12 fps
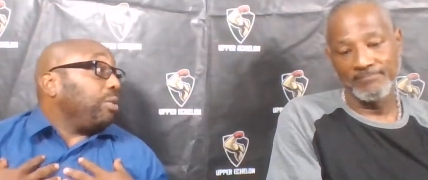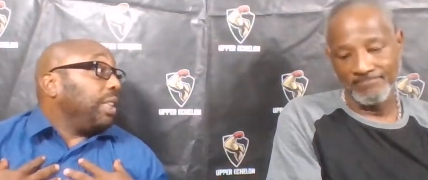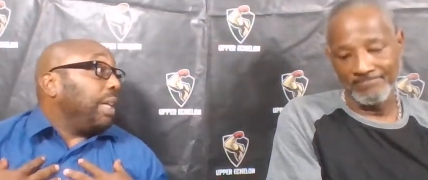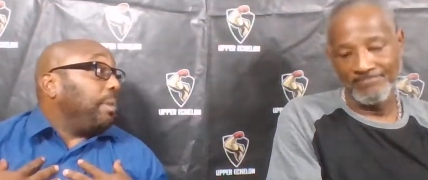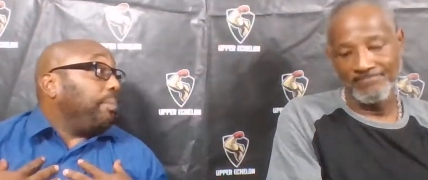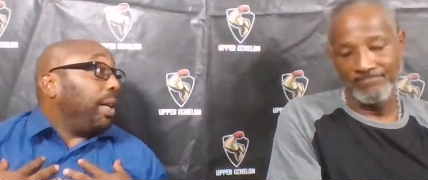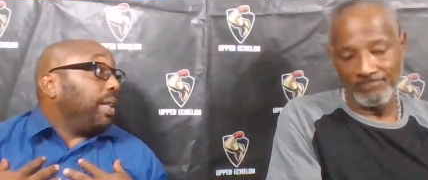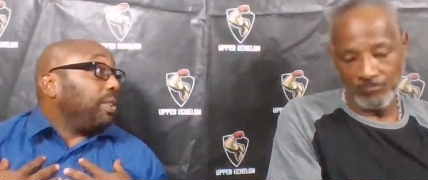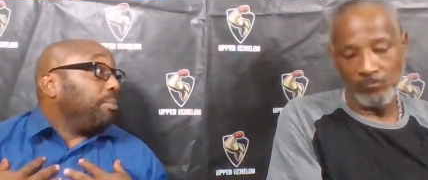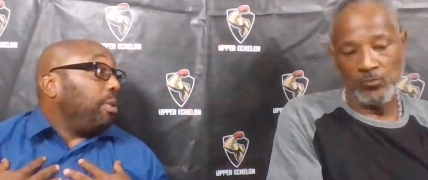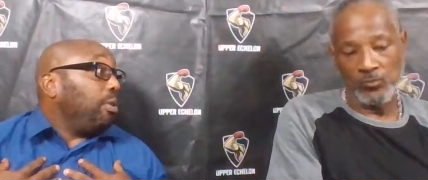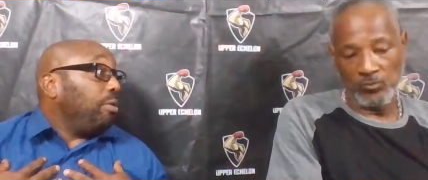Speaker 1: the game of
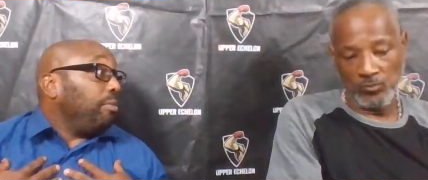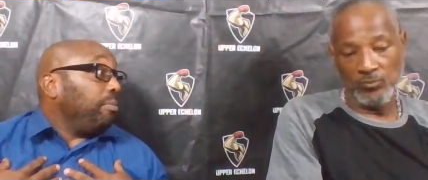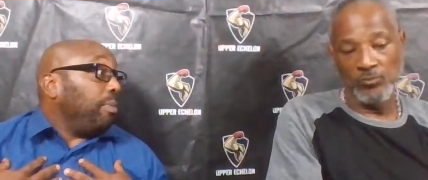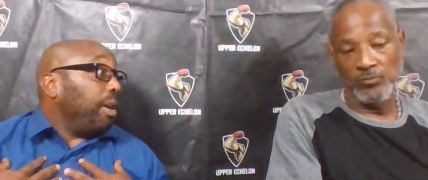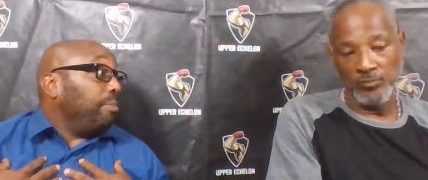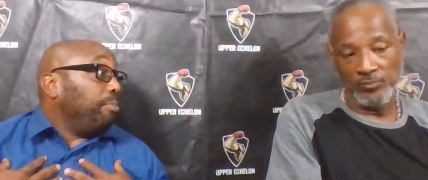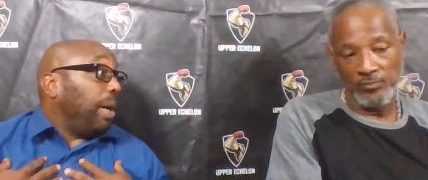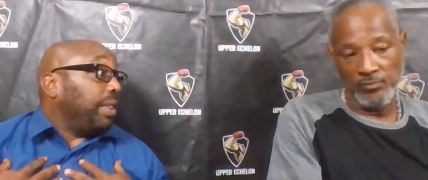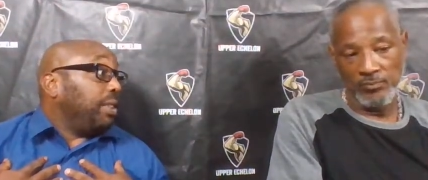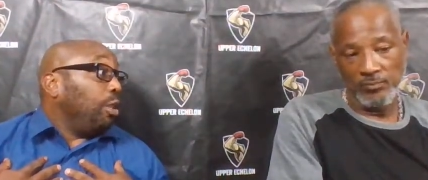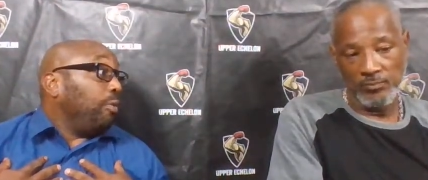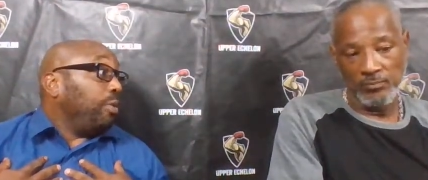basketball mm-hmm.
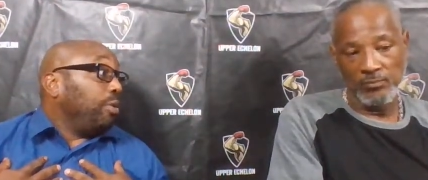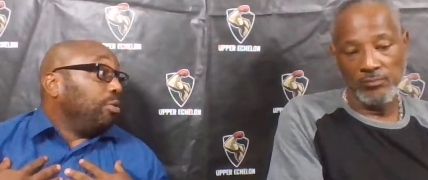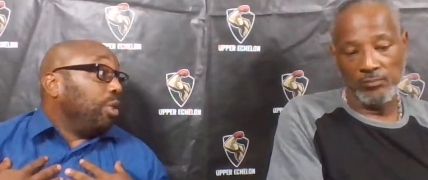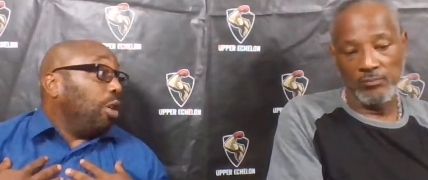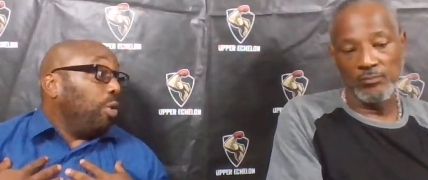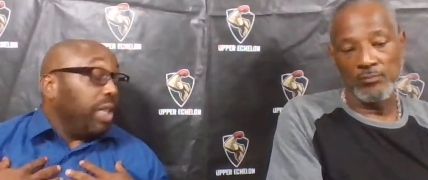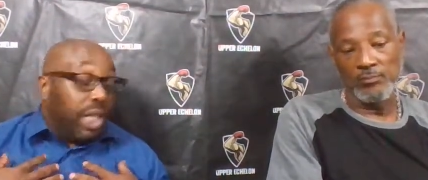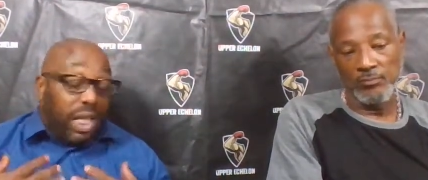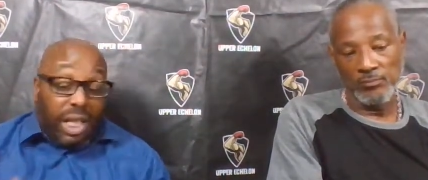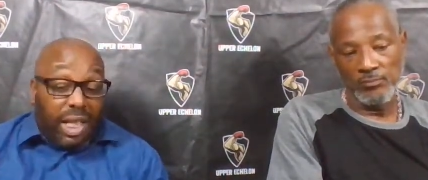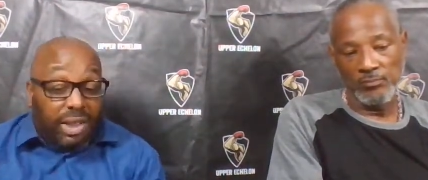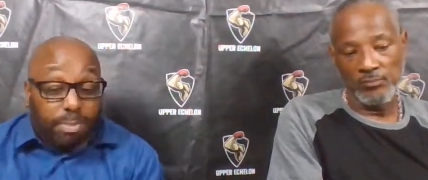myself. You know, mm-hmm. it,
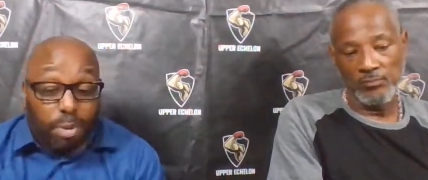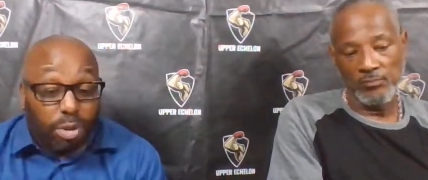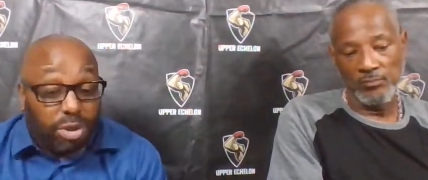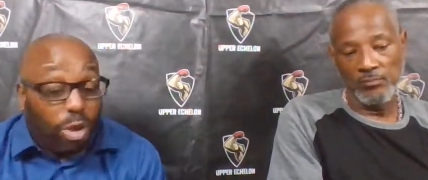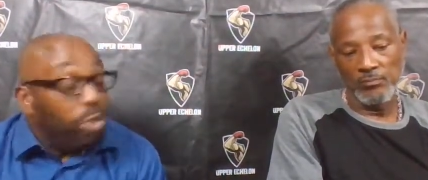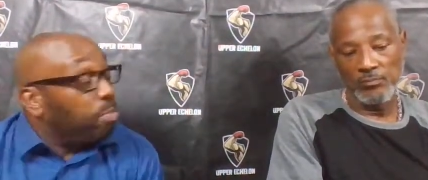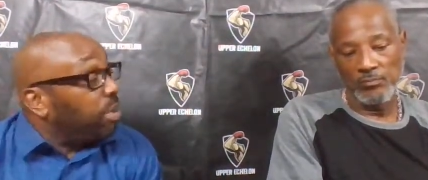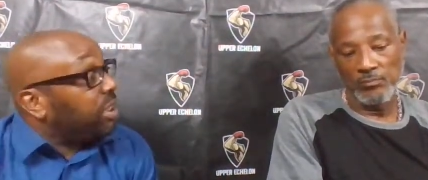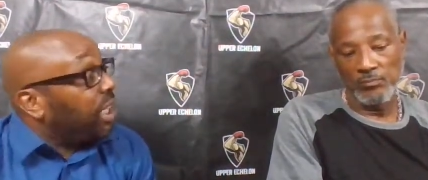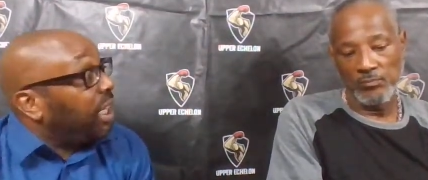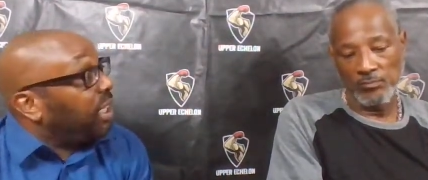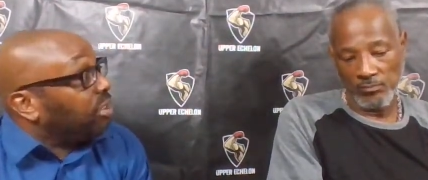it, has brought so much
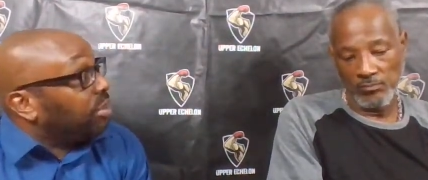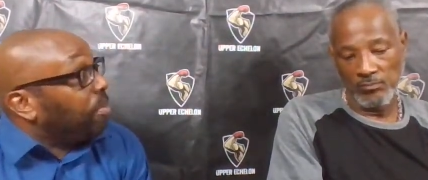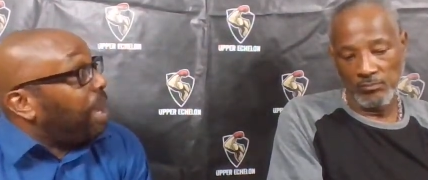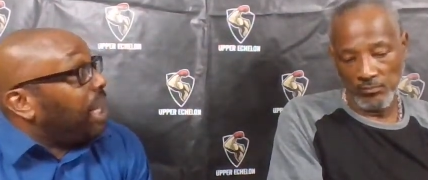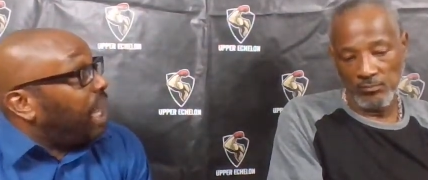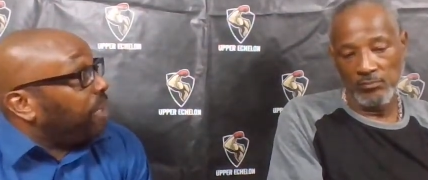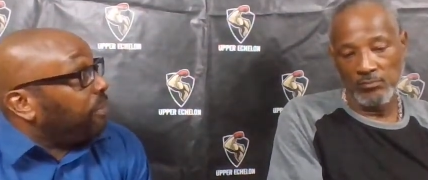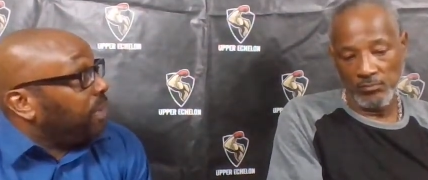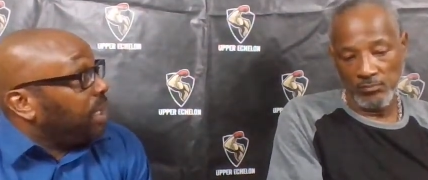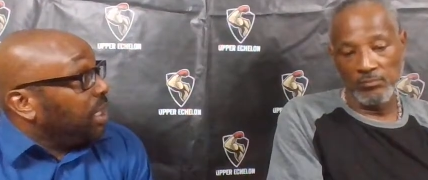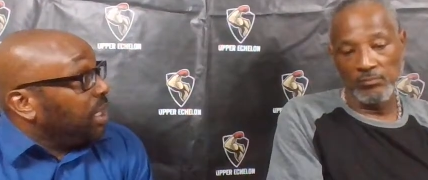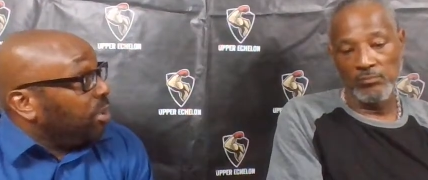to my life.
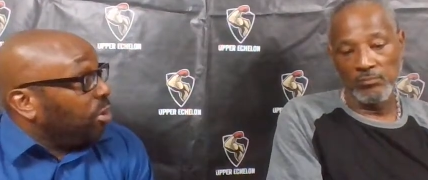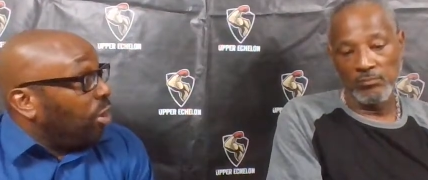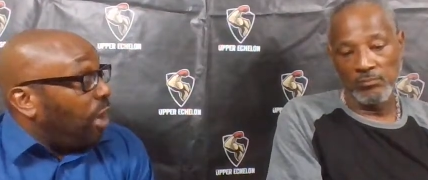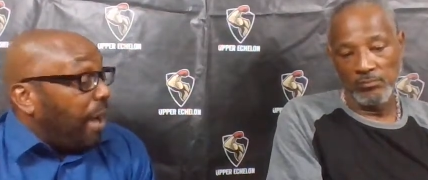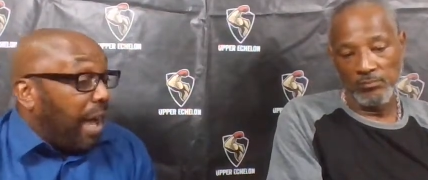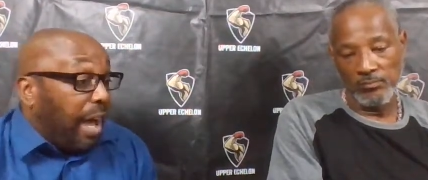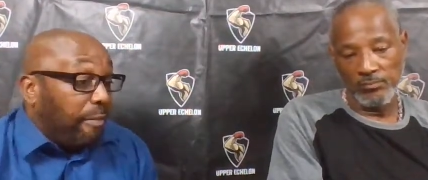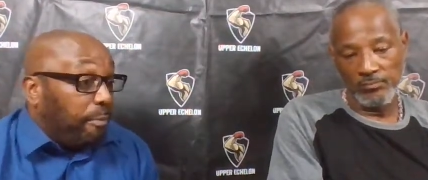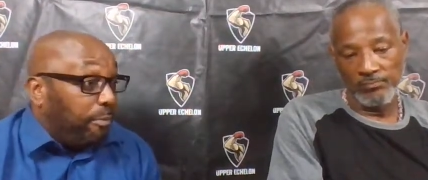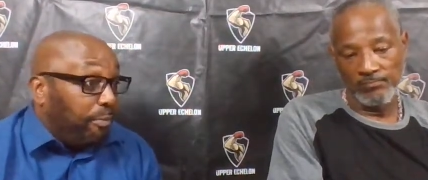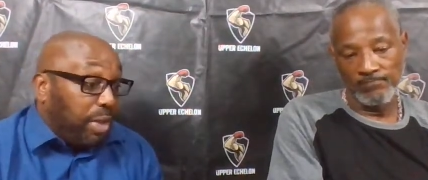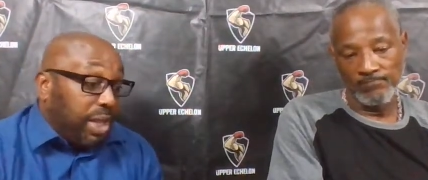Mm-hmm. You know, I, I
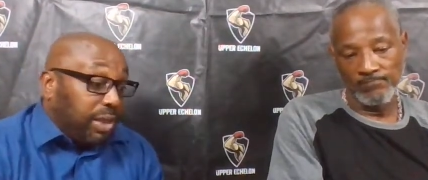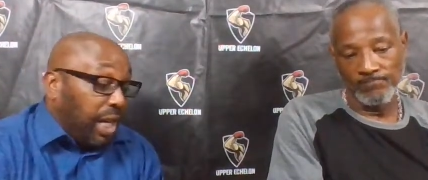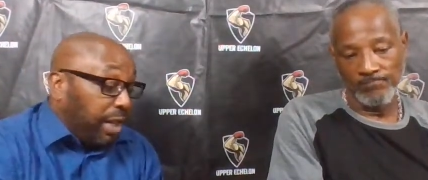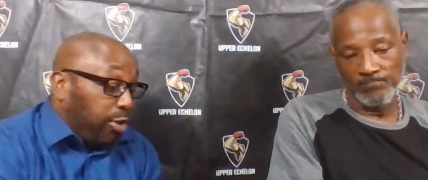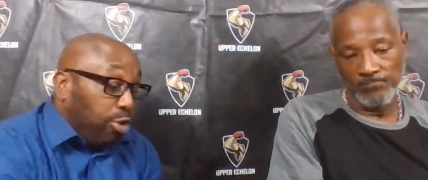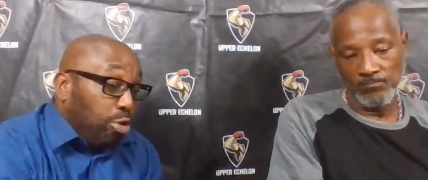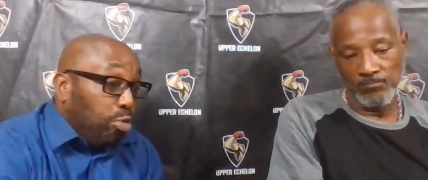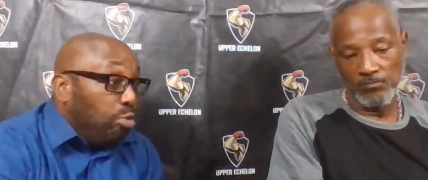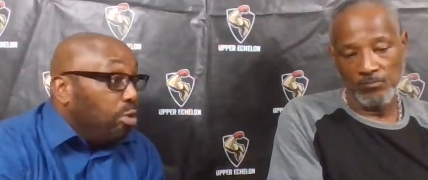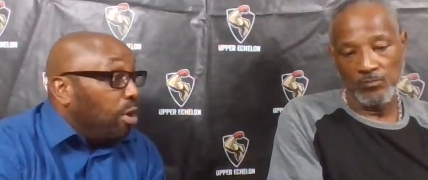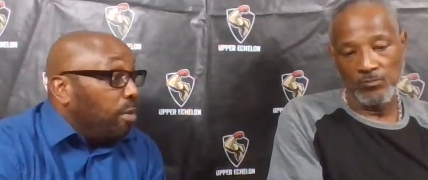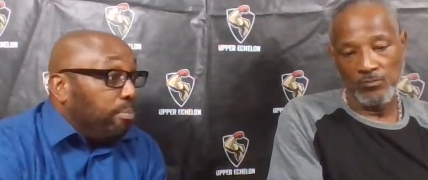friends like you,
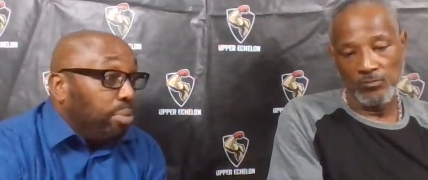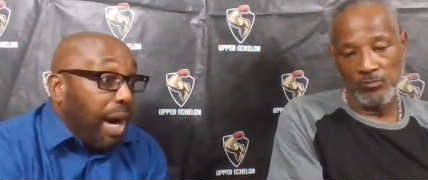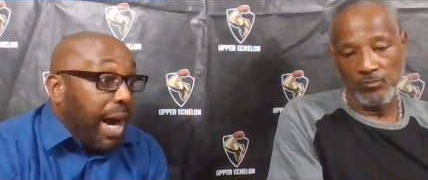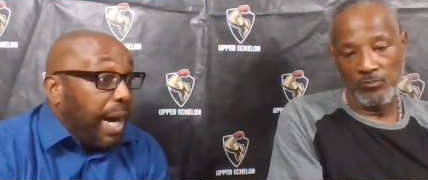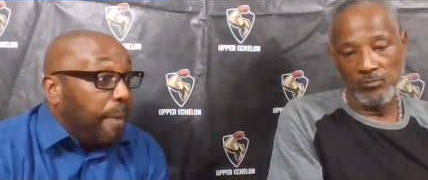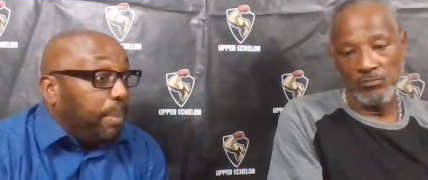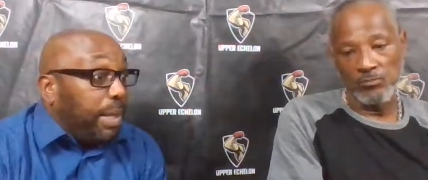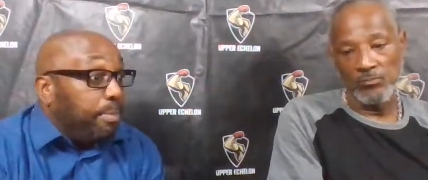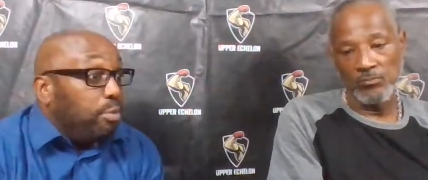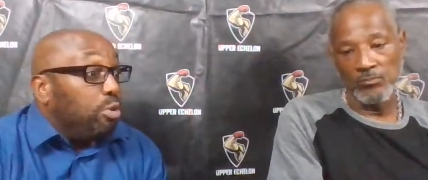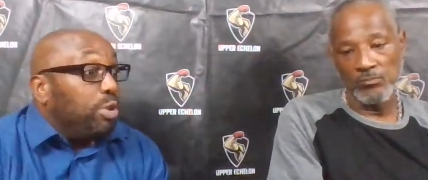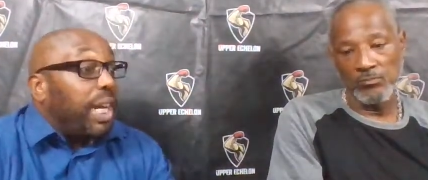Brian,
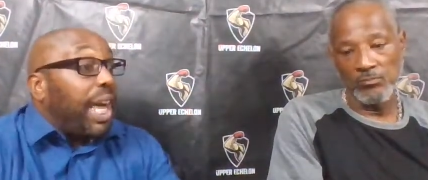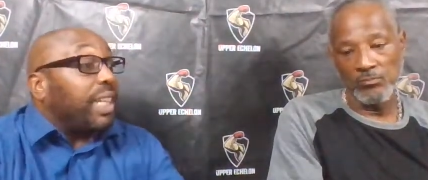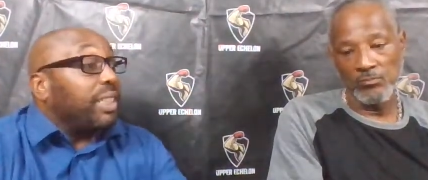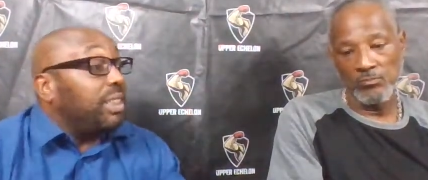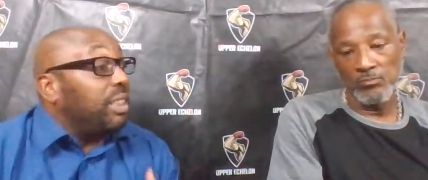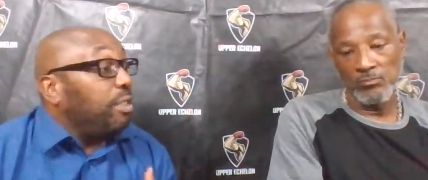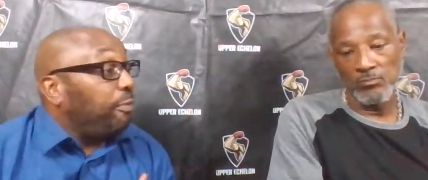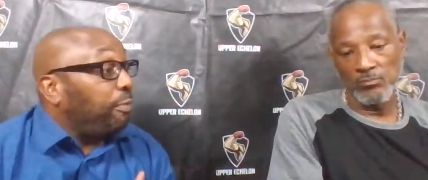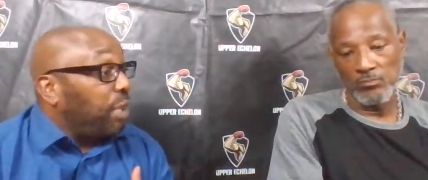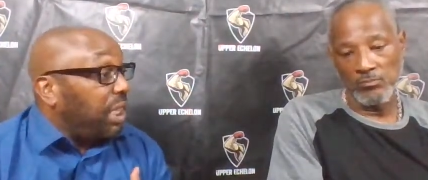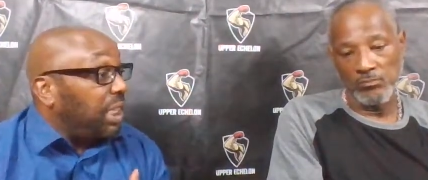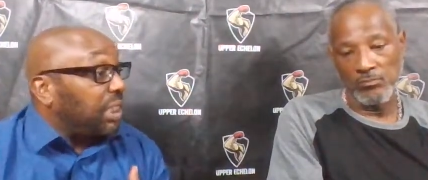people who that I consider
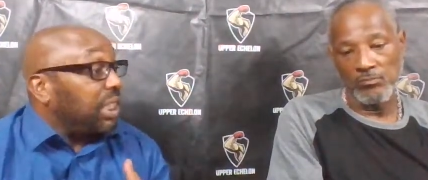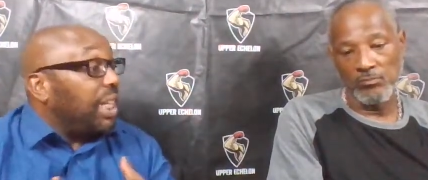friends,